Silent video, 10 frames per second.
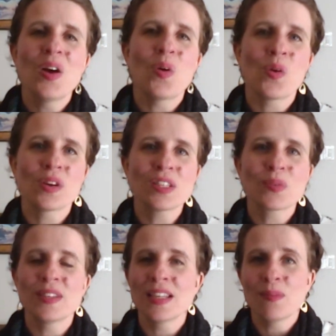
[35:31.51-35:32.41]
or
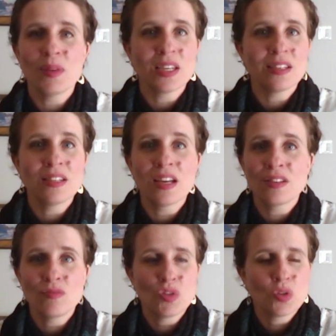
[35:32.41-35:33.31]
squeezing me in
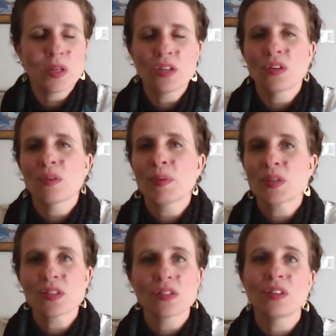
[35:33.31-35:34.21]
during your
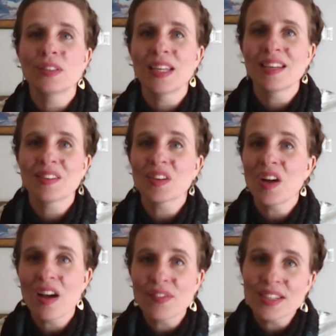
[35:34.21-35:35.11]
personal knitting or
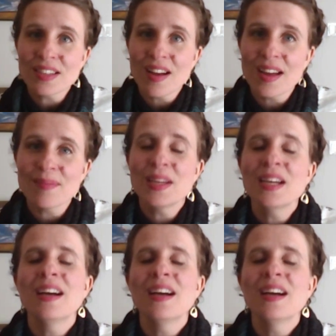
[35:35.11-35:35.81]
coffee time.